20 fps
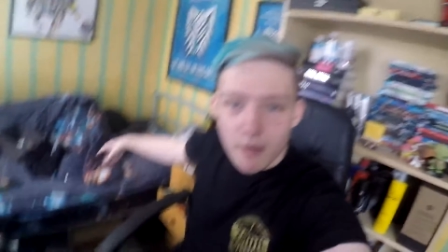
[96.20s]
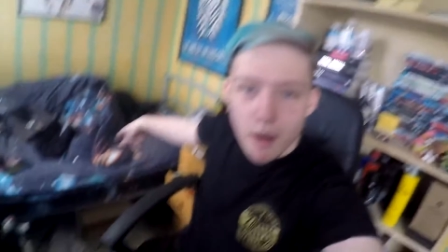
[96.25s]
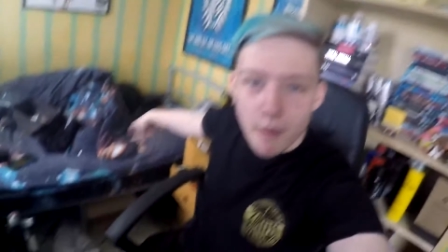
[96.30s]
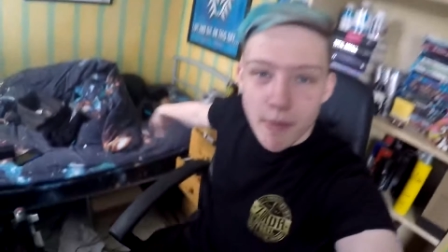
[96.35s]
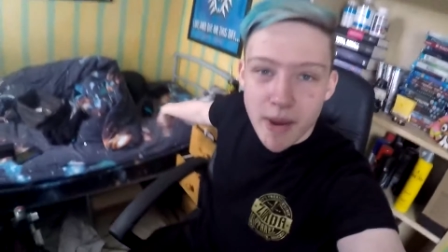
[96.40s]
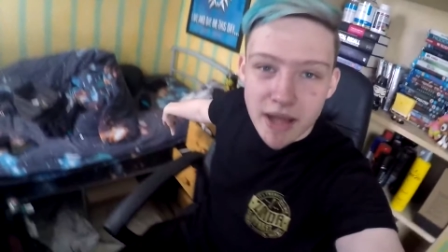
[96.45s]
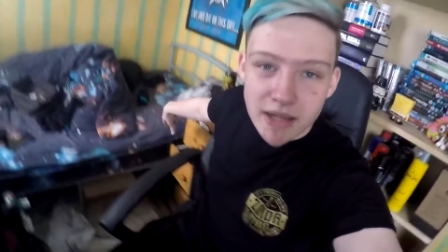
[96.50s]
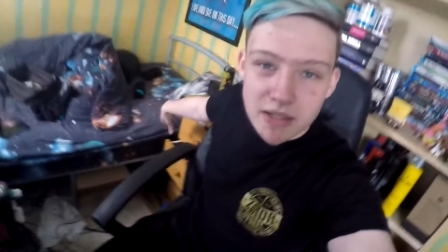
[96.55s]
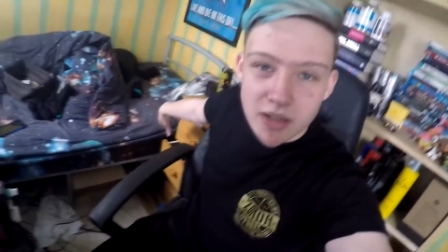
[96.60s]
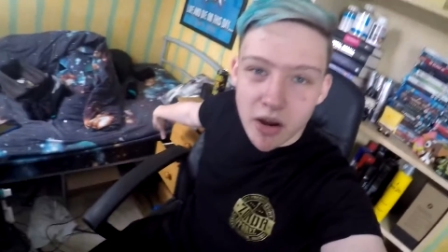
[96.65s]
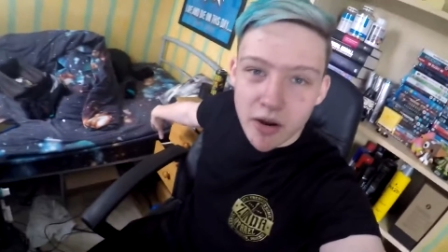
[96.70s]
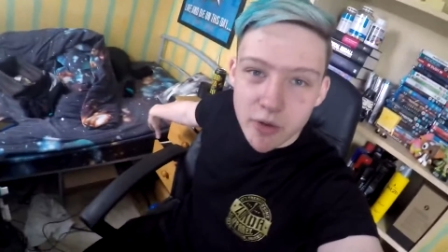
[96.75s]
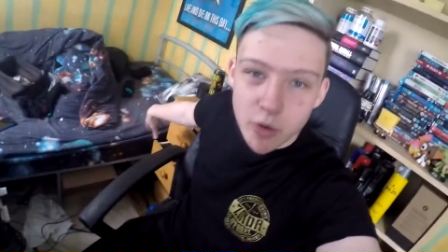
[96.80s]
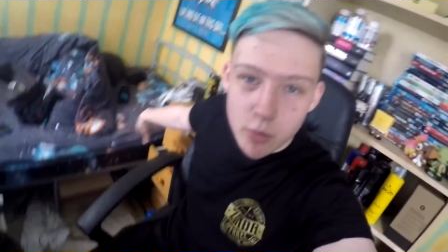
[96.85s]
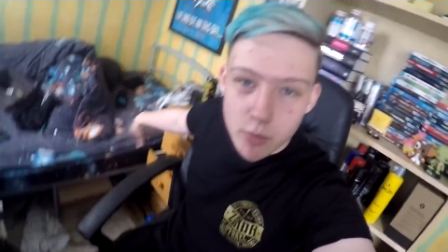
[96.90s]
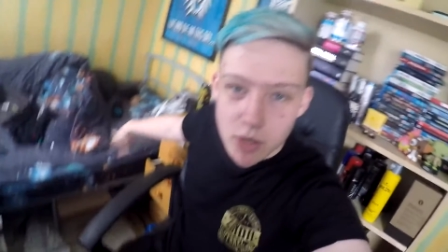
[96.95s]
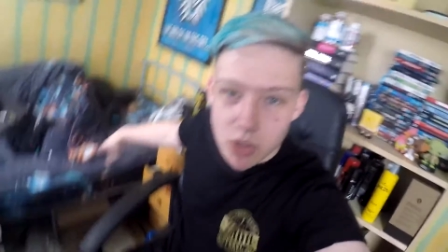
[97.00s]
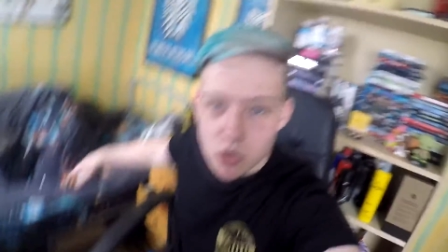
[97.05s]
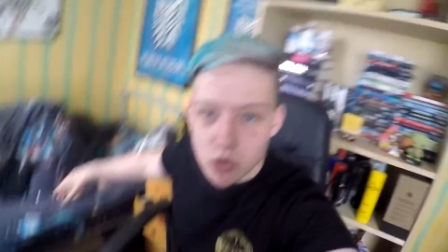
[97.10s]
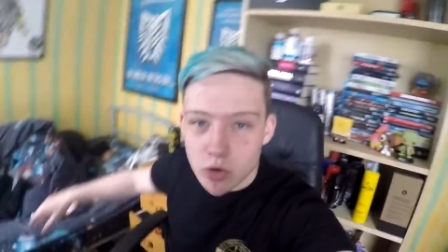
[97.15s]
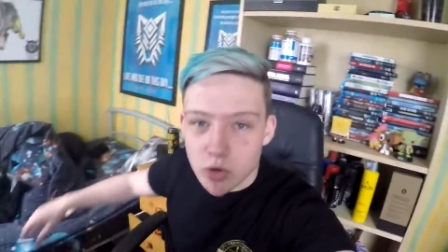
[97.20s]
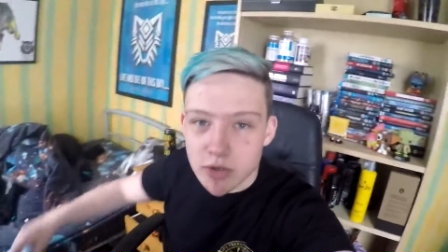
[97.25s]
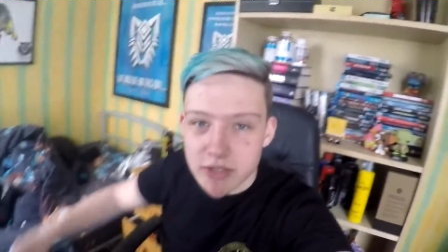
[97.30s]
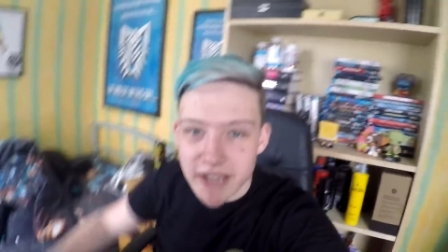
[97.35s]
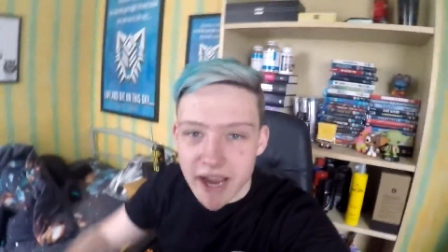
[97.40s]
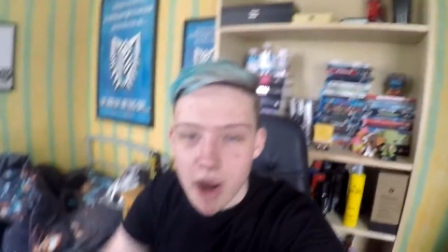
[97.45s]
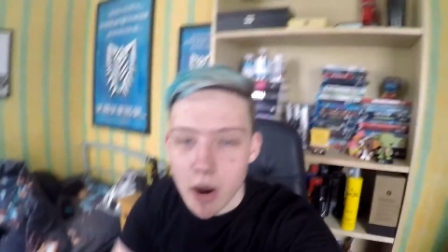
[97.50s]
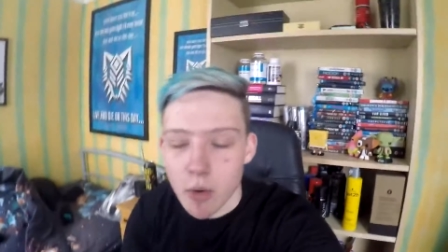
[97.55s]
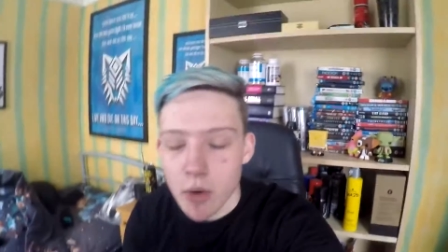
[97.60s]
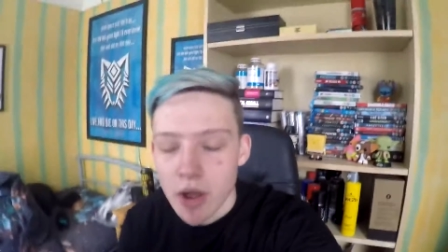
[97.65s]
my bed, tidy all my drawers
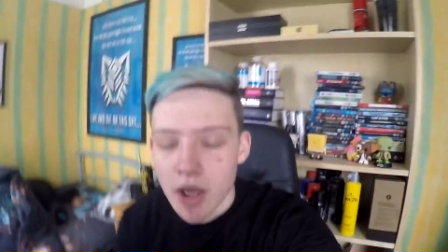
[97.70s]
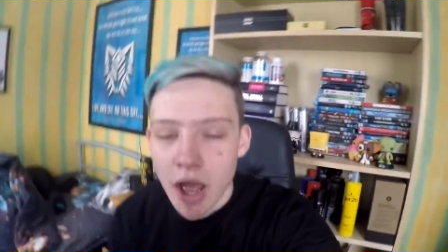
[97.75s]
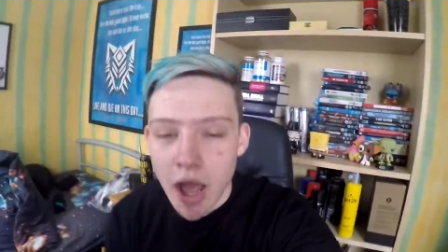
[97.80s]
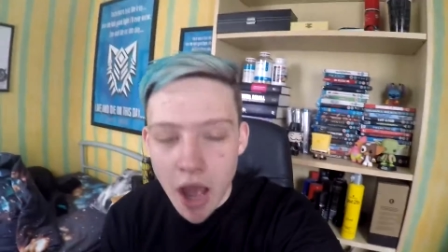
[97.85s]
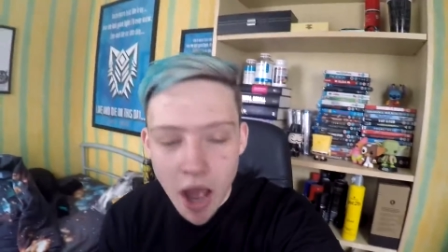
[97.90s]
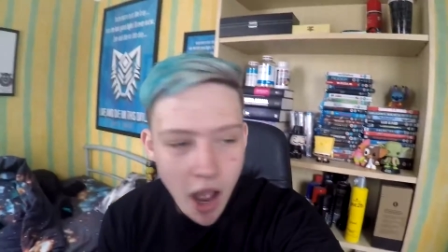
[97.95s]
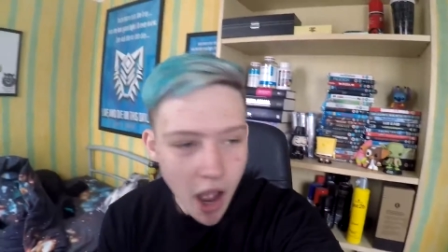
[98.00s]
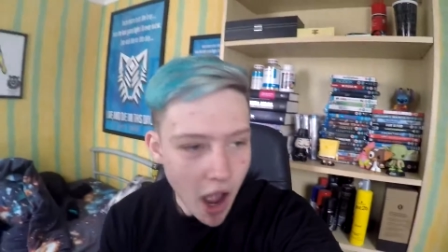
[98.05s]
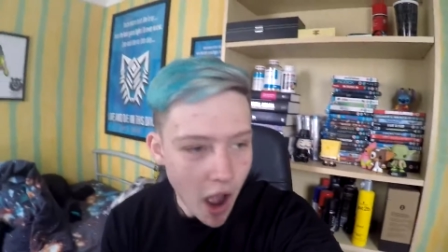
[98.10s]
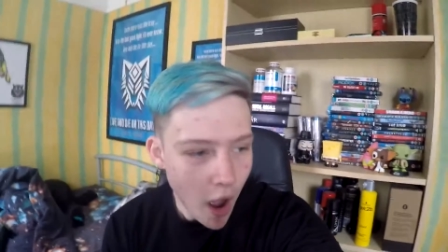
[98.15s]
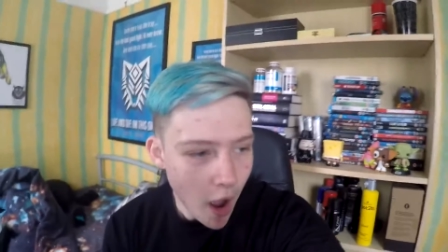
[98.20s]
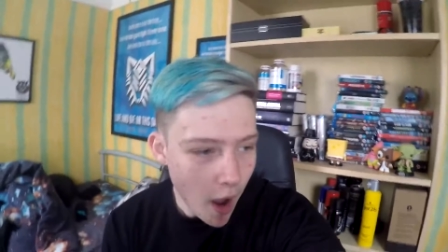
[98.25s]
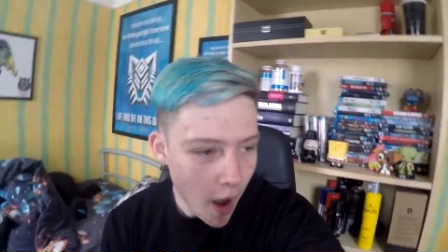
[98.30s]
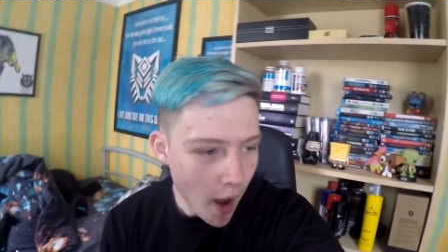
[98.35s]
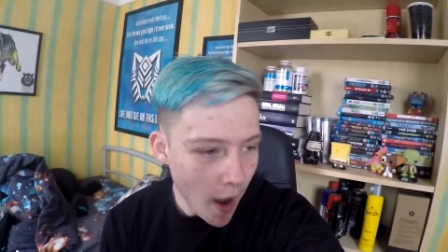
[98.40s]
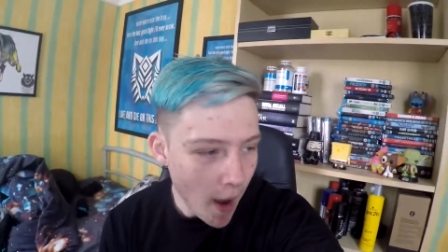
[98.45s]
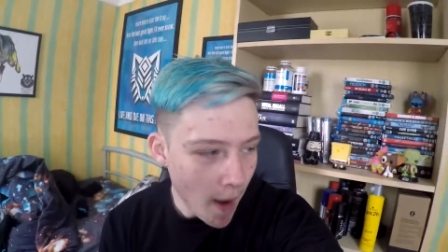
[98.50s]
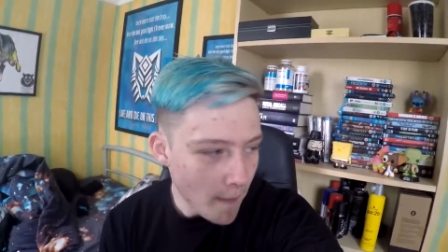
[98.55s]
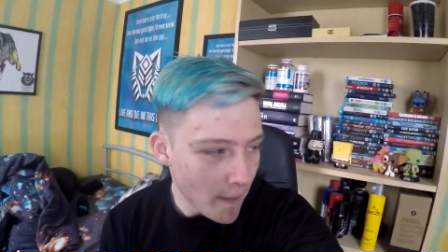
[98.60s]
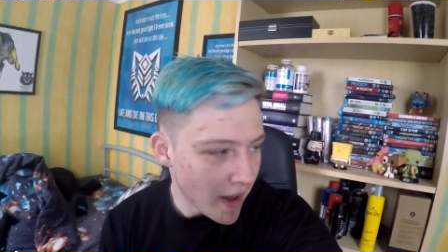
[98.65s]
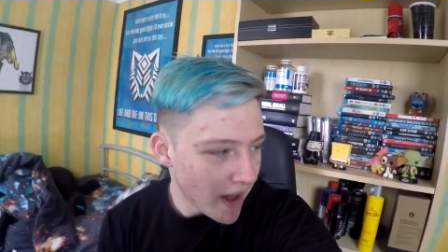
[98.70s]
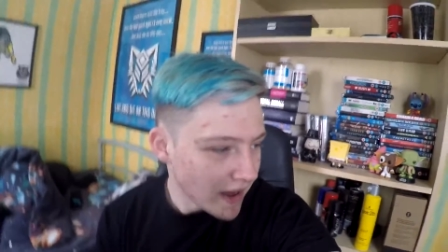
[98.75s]
out, um,